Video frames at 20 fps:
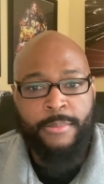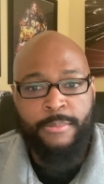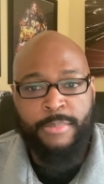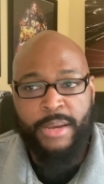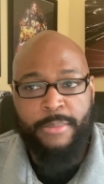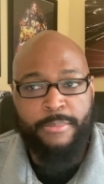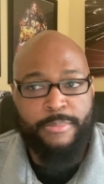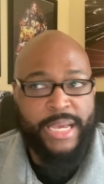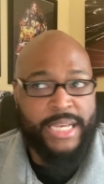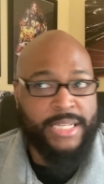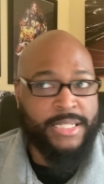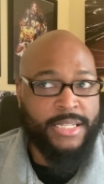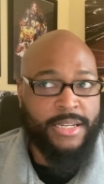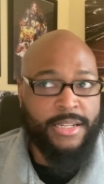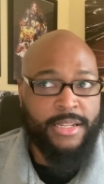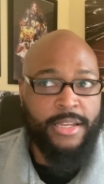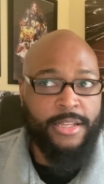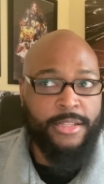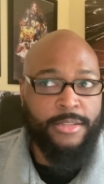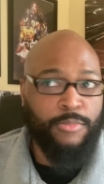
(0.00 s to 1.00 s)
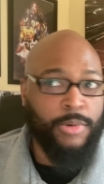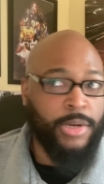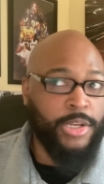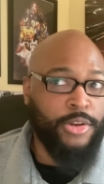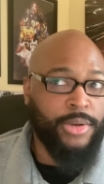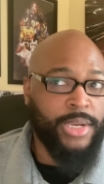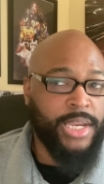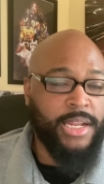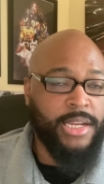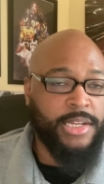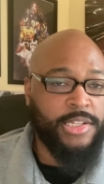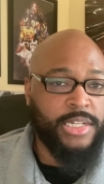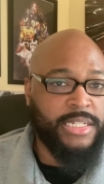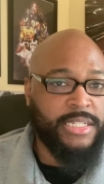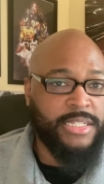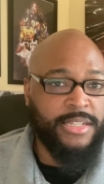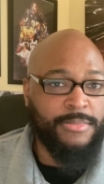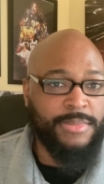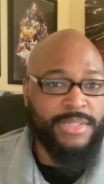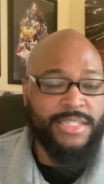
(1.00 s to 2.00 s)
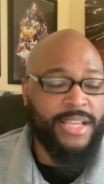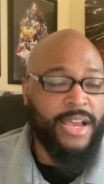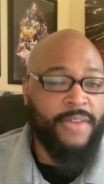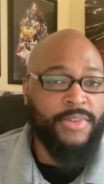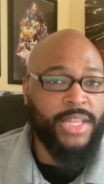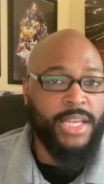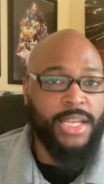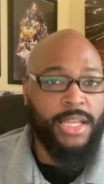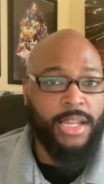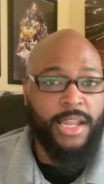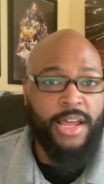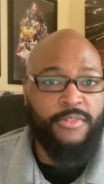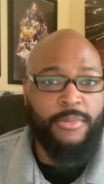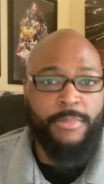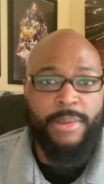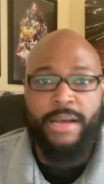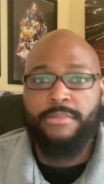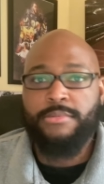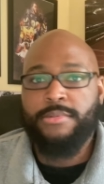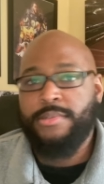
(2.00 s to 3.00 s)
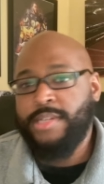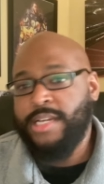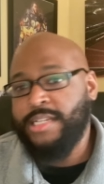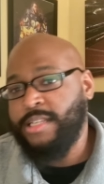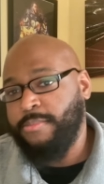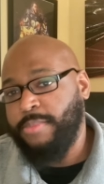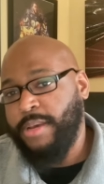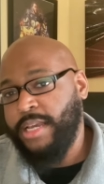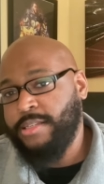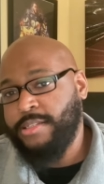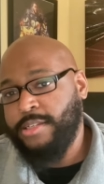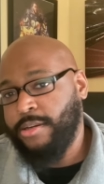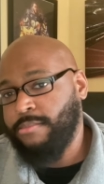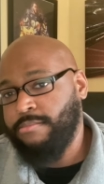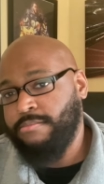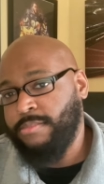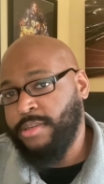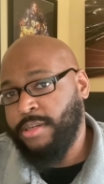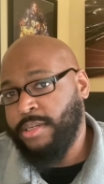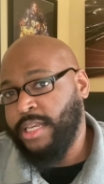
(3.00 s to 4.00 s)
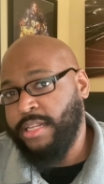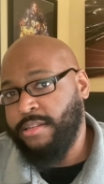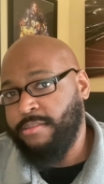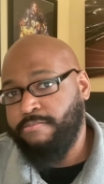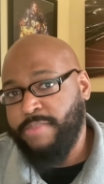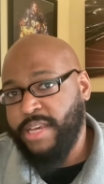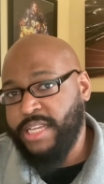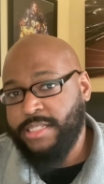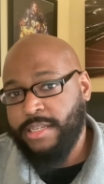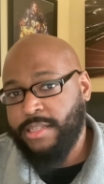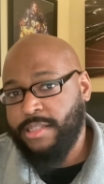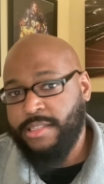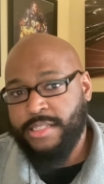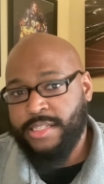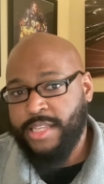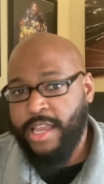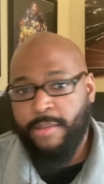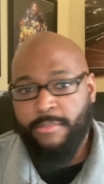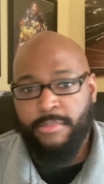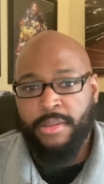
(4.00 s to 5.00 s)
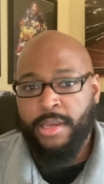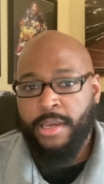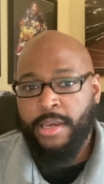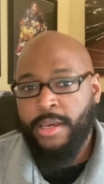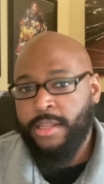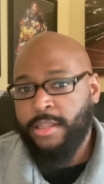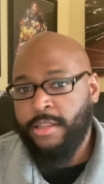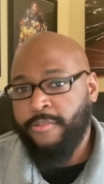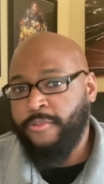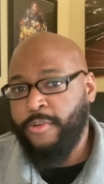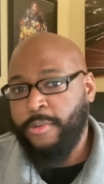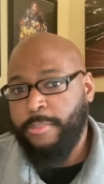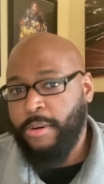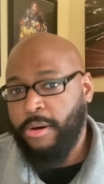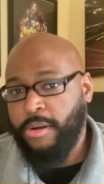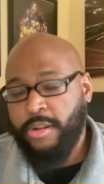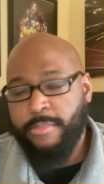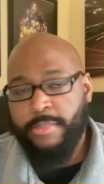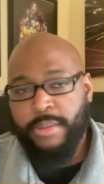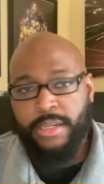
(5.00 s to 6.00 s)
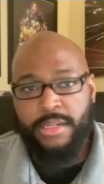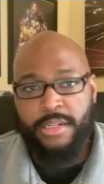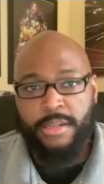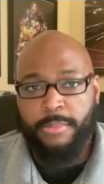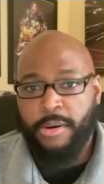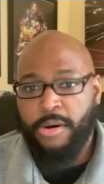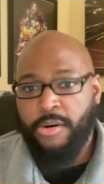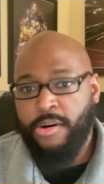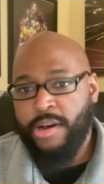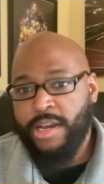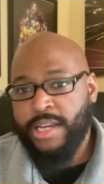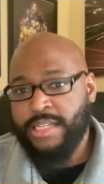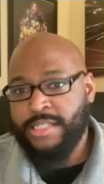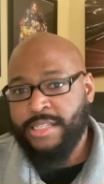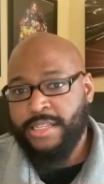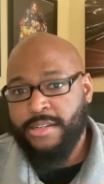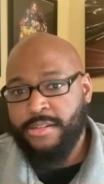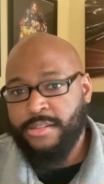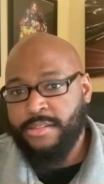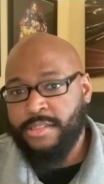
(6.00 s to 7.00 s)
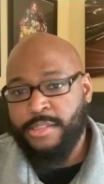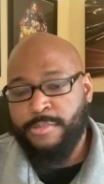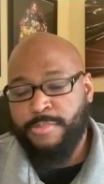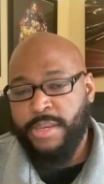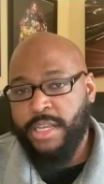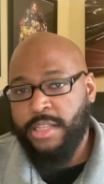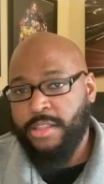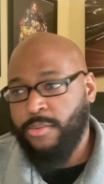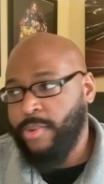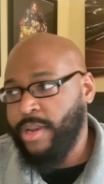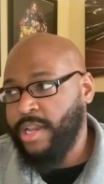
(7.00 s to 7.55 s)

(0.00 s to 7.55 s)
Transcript: But basically, what you're getting in Justin Simmons is everything you love about Jesse Bates. You're you're getting basically the same: the football ability, the ball hawking skills, the speed, the